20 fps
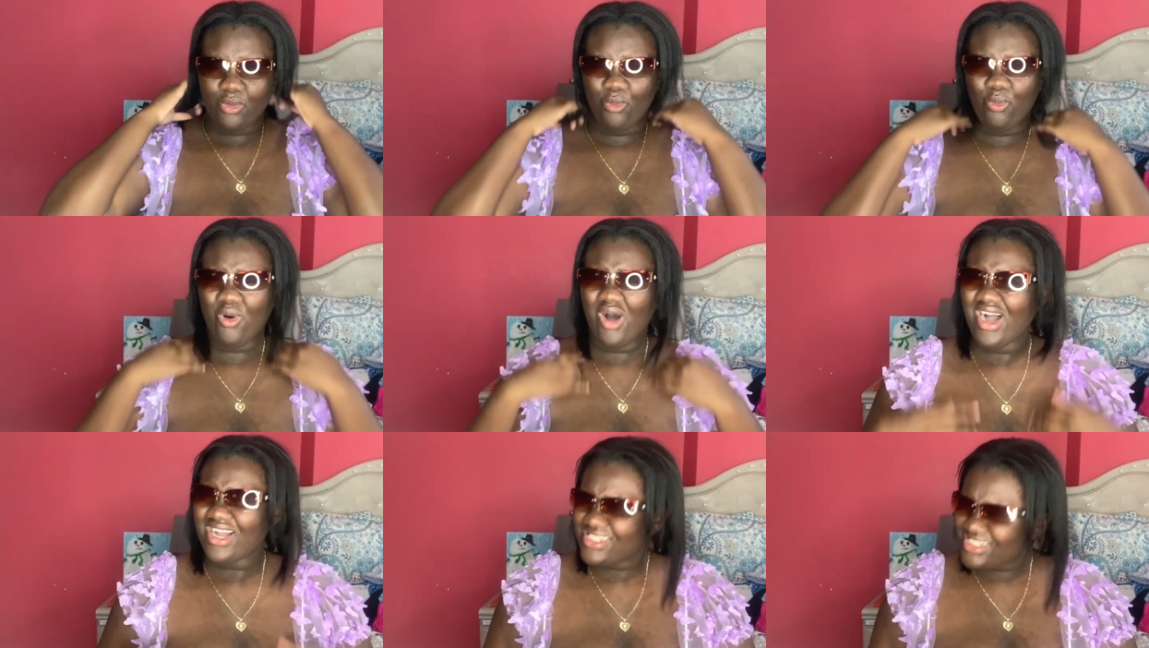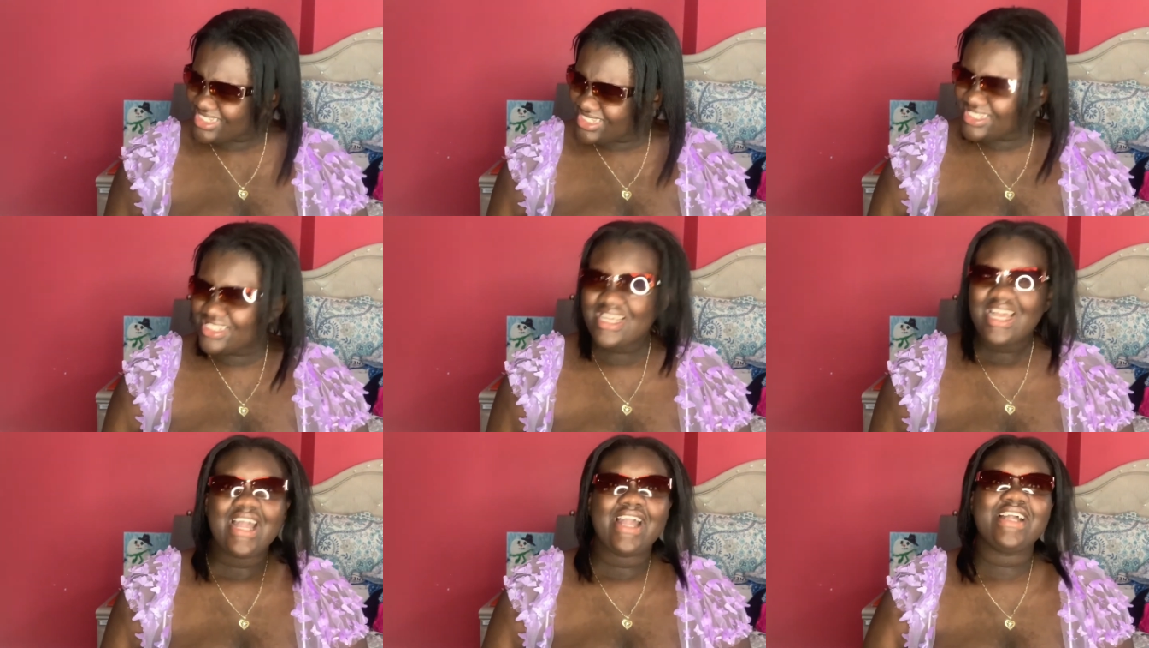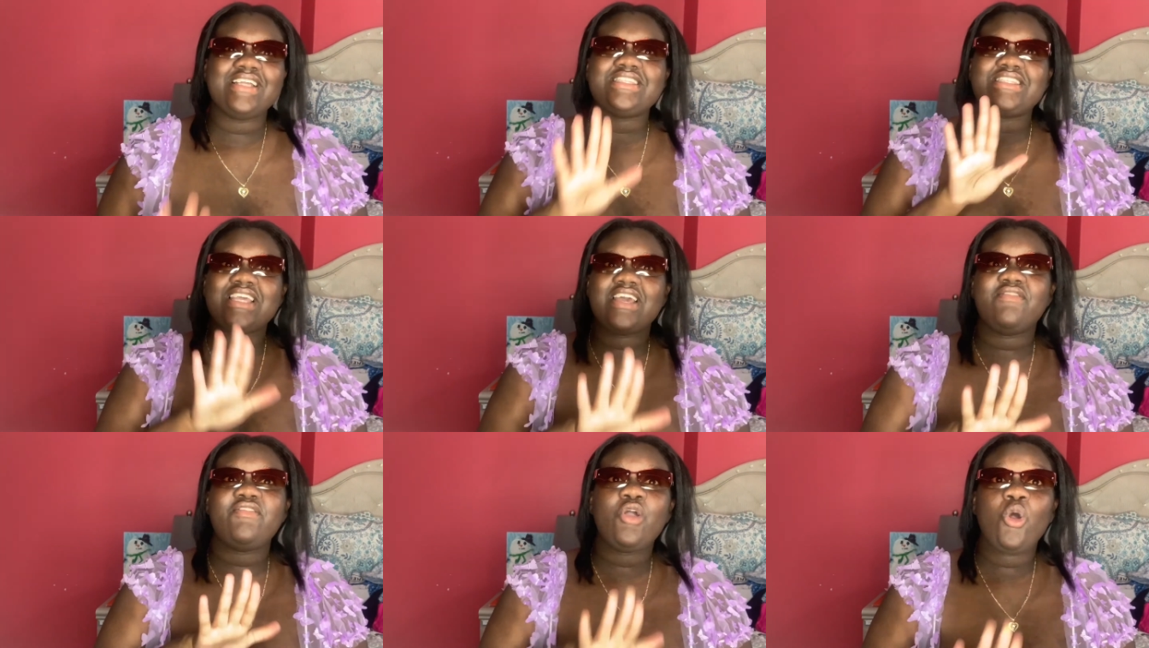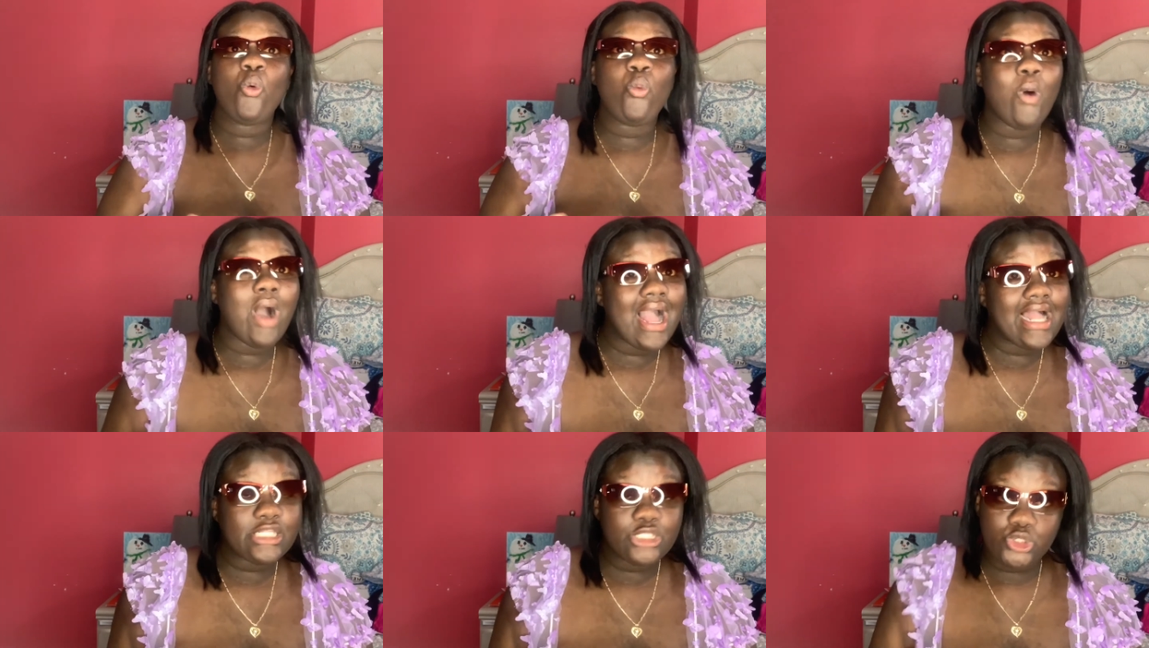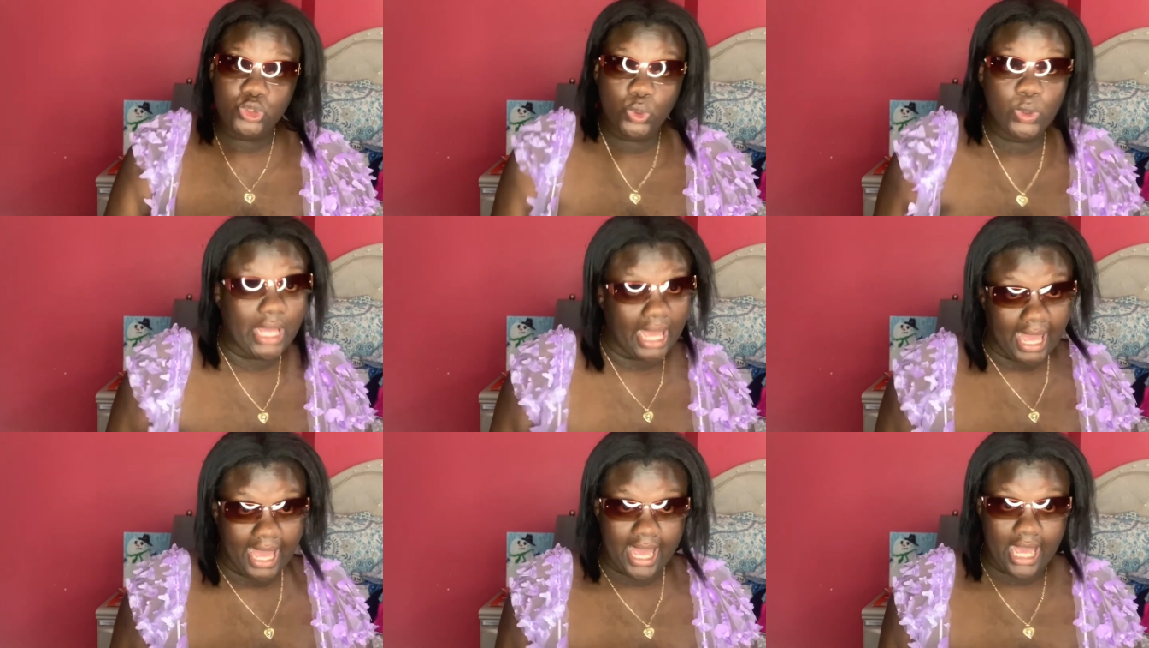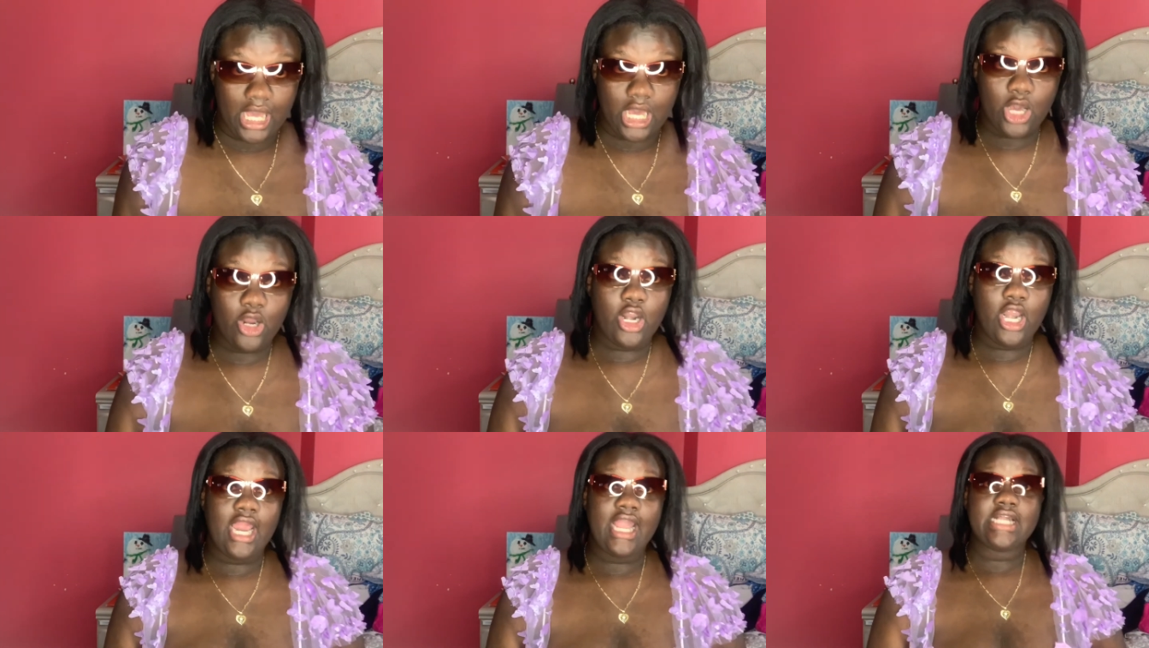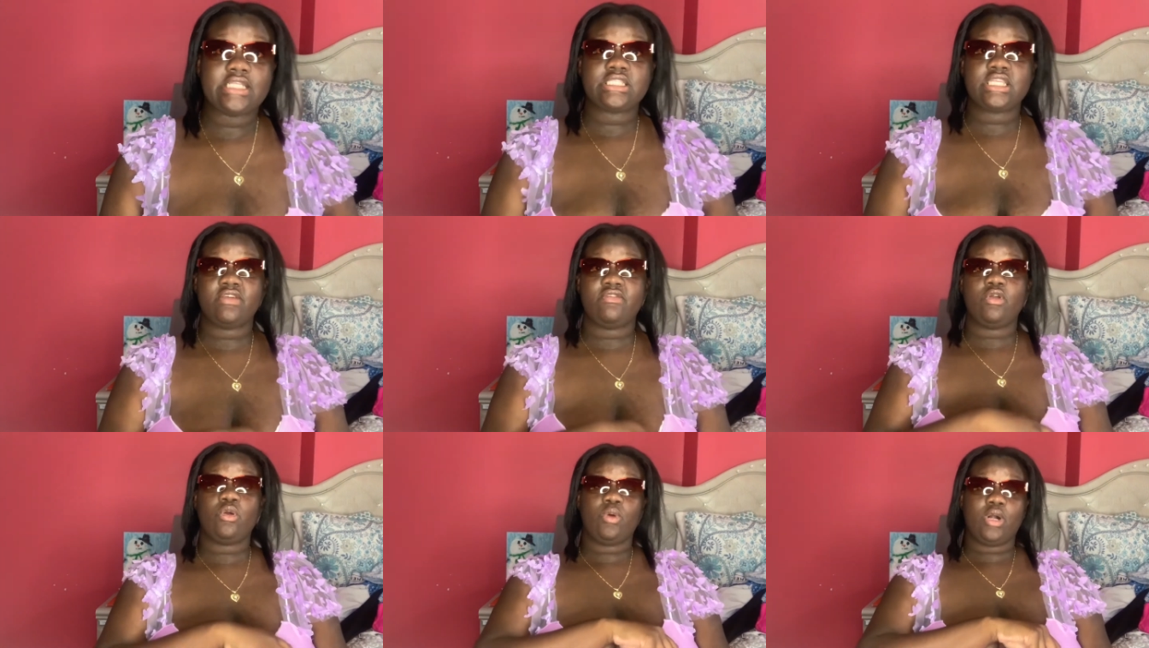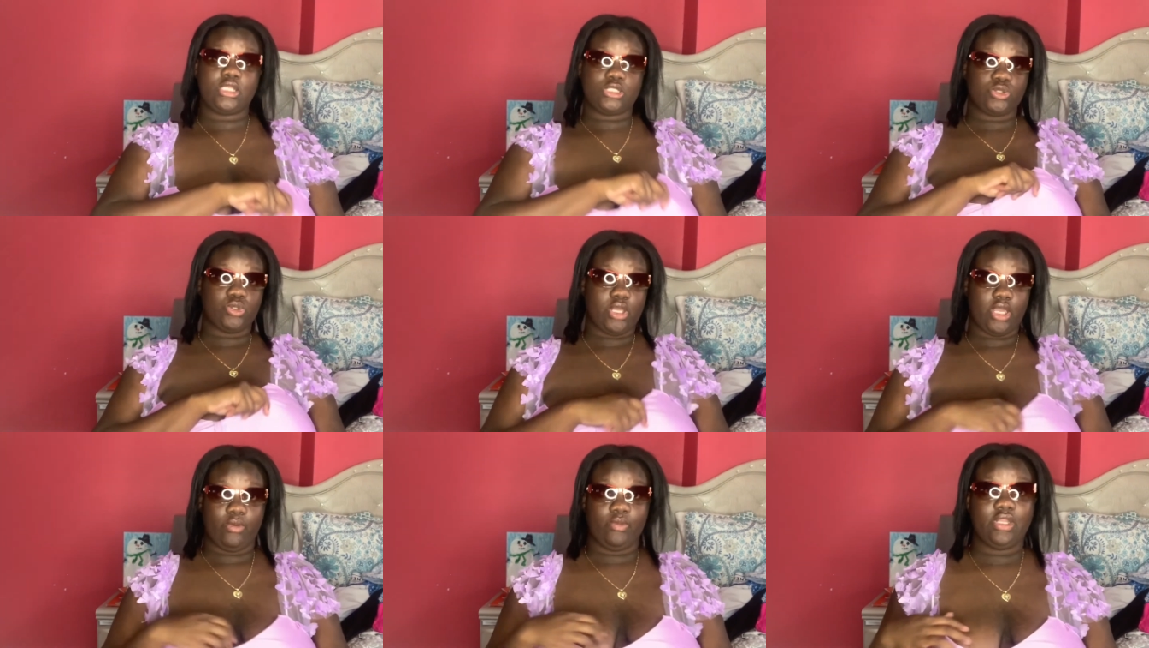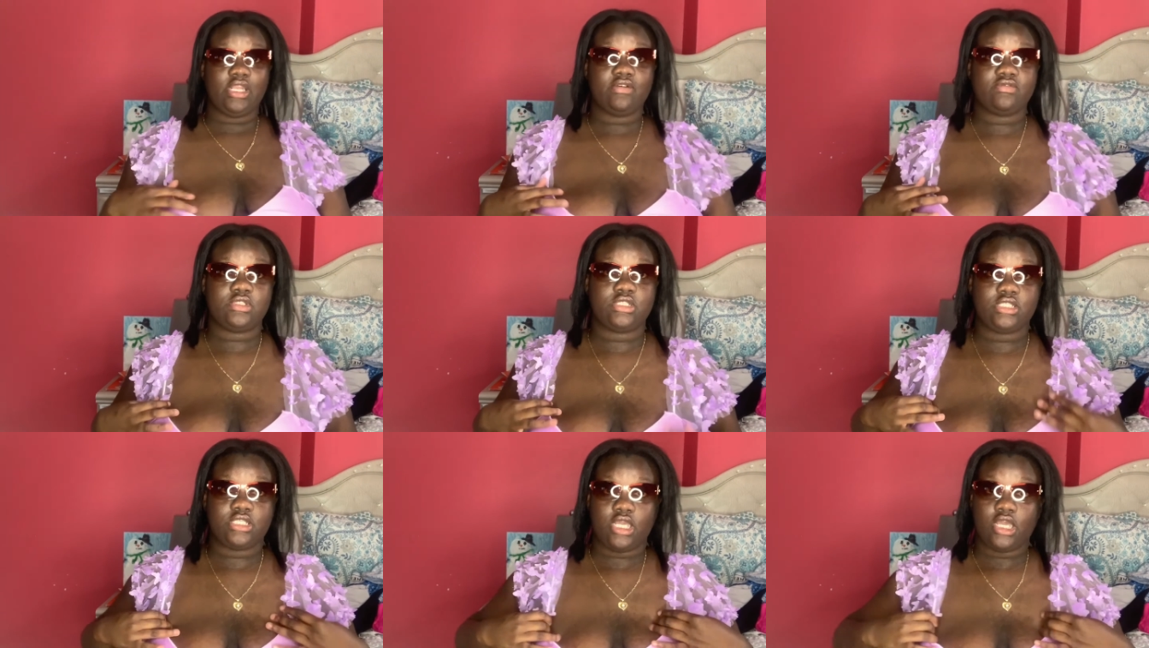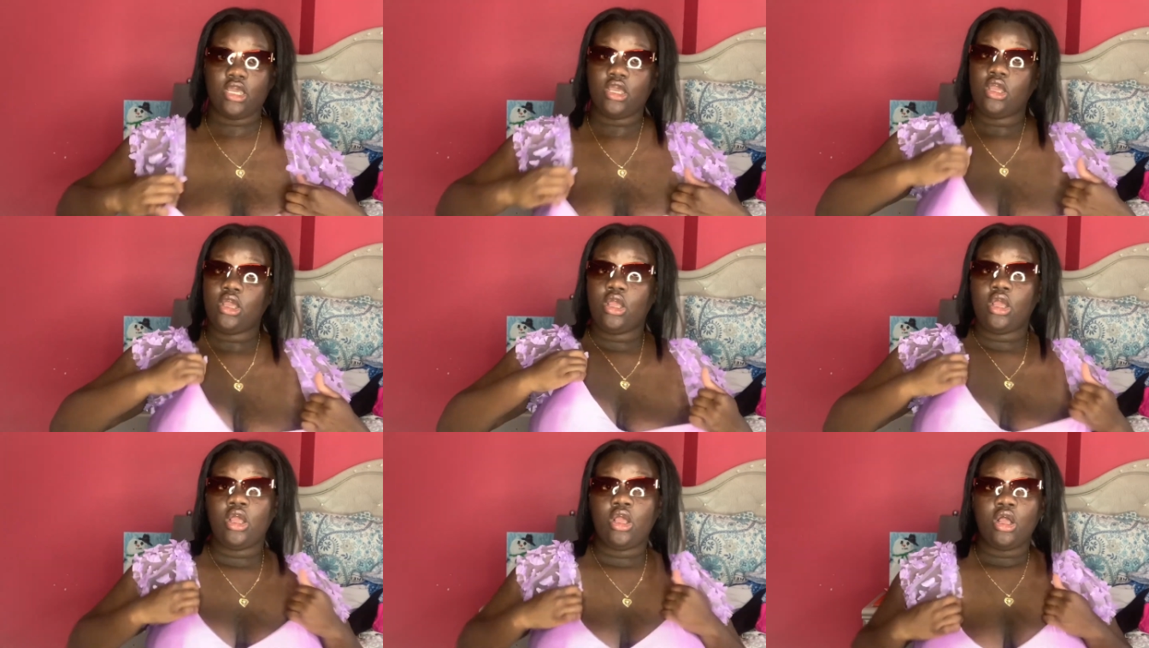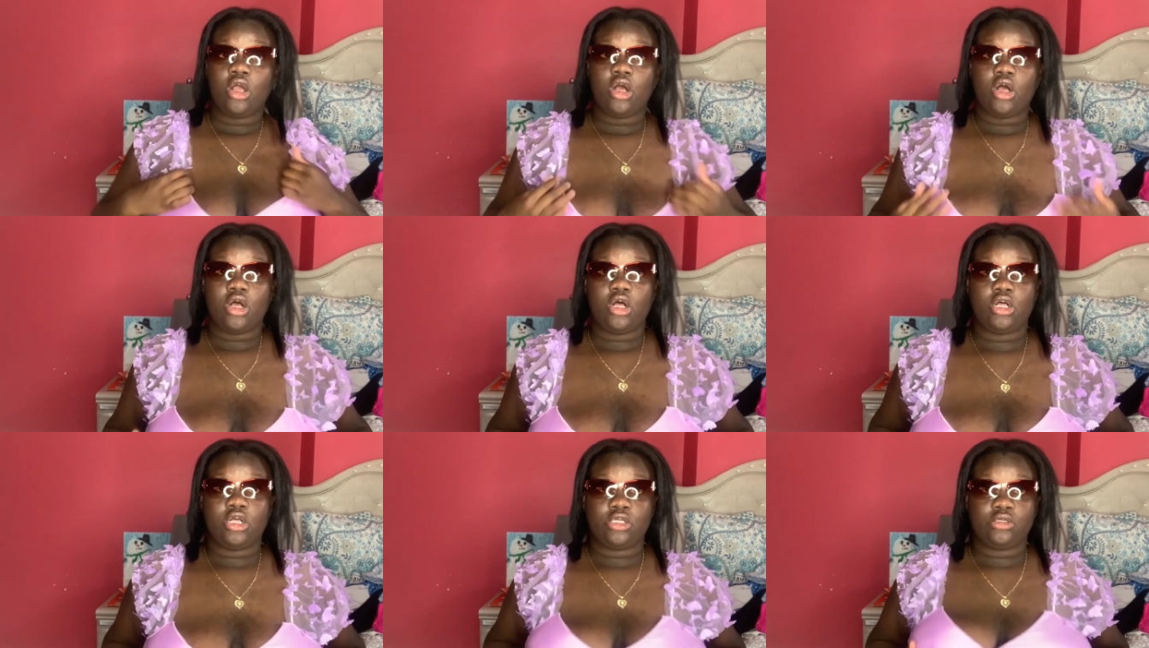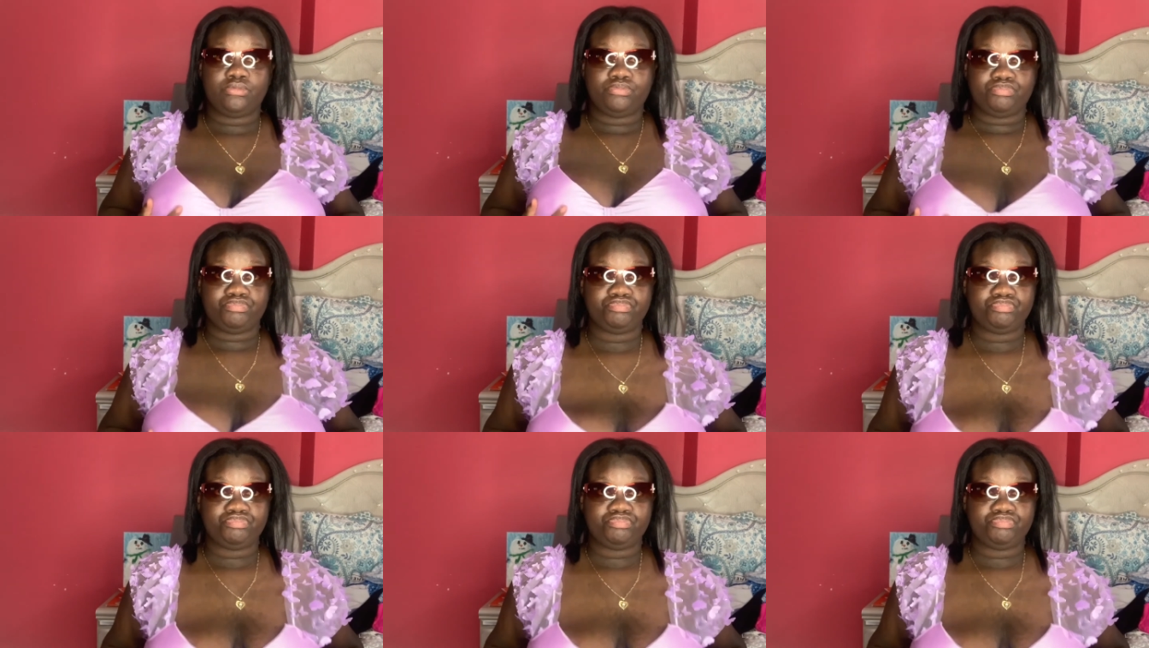What? It's giving Y2K. All right, it's giving Y2K. We love to Um,